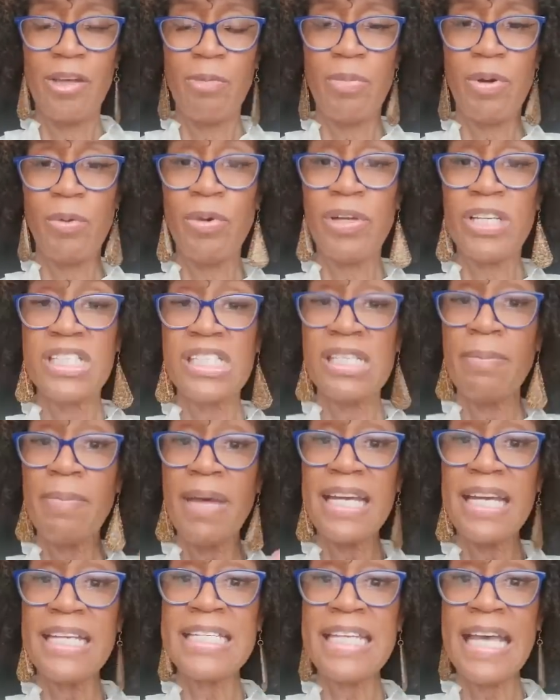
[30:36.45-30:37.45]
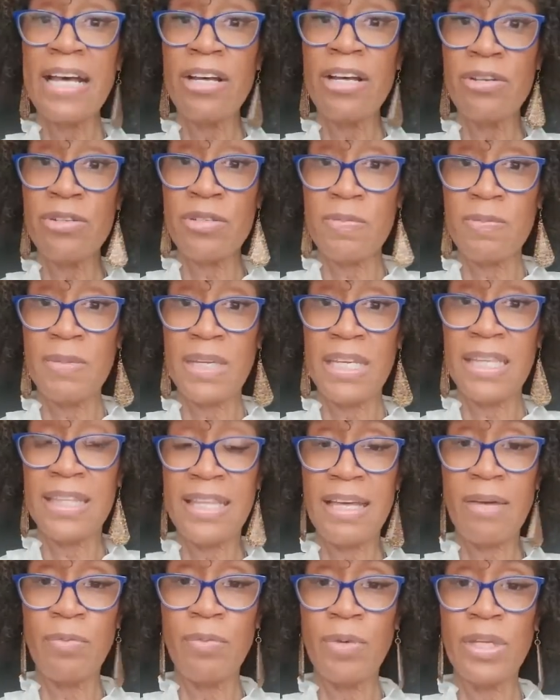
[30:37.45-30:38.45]
But when somebody tells me
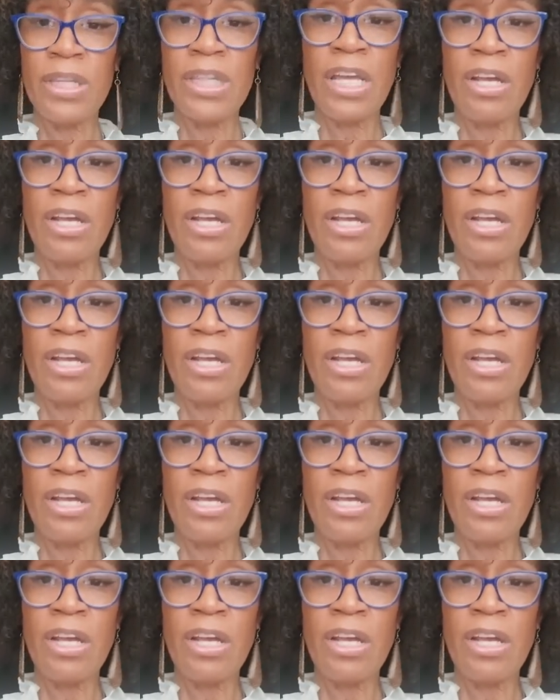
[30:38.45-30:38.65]
that when